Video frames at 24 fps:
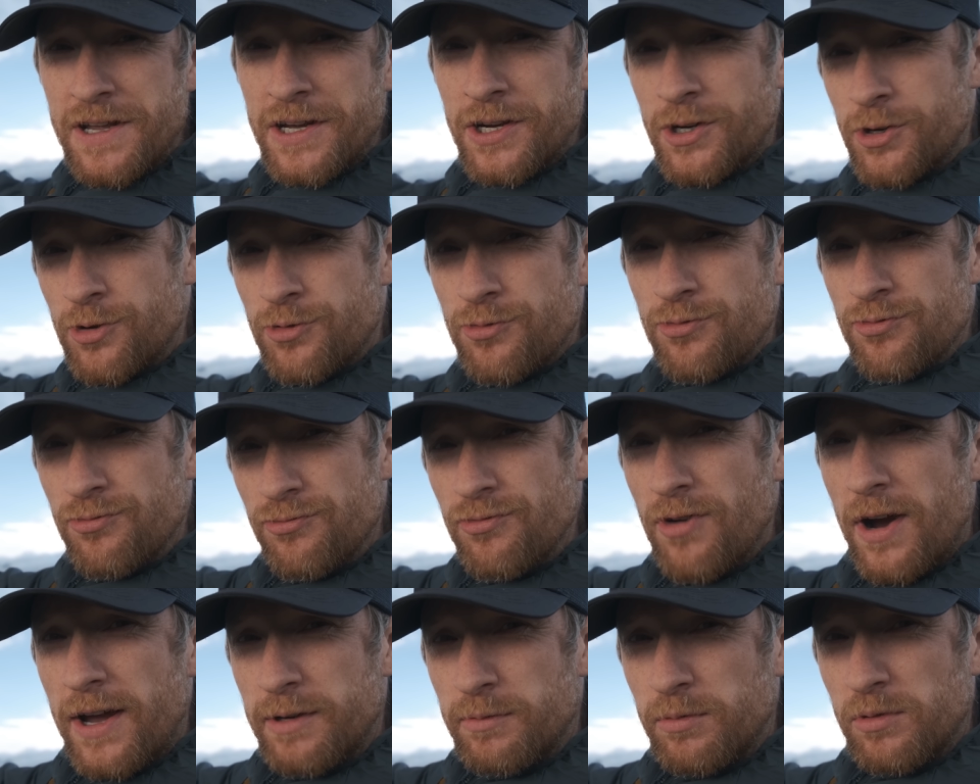
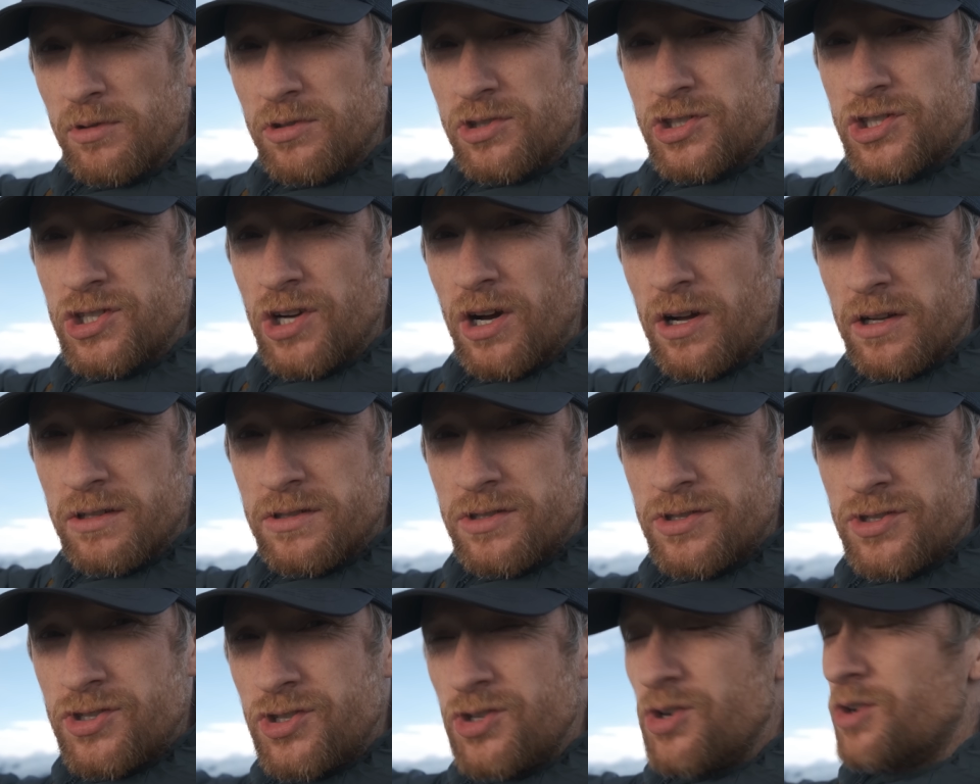incredible shot
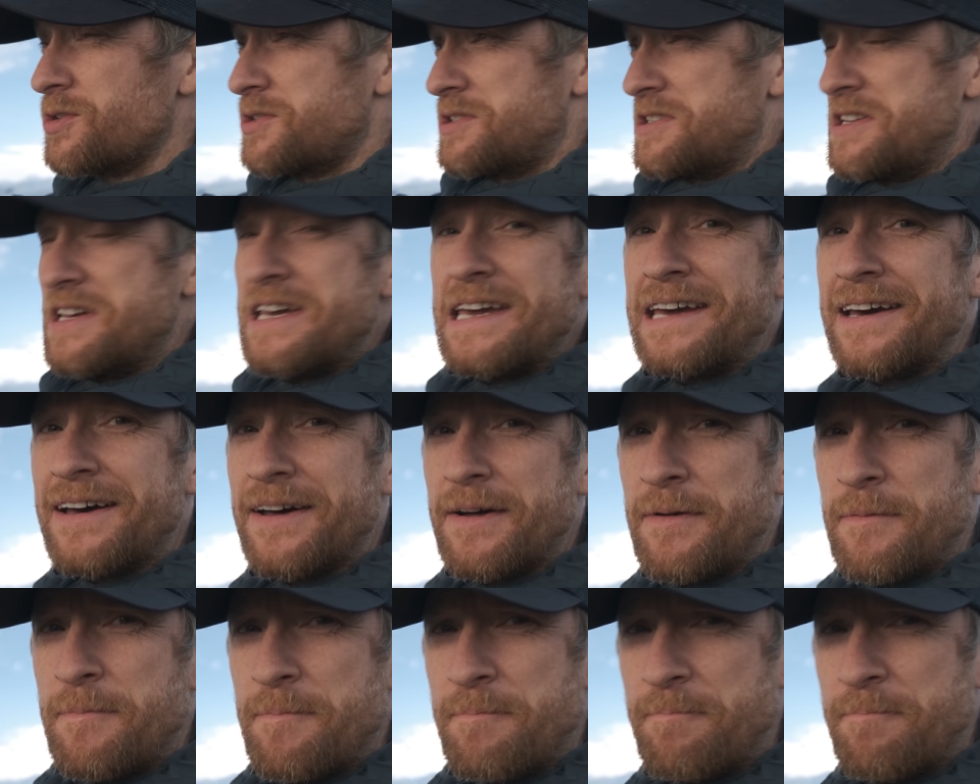just here.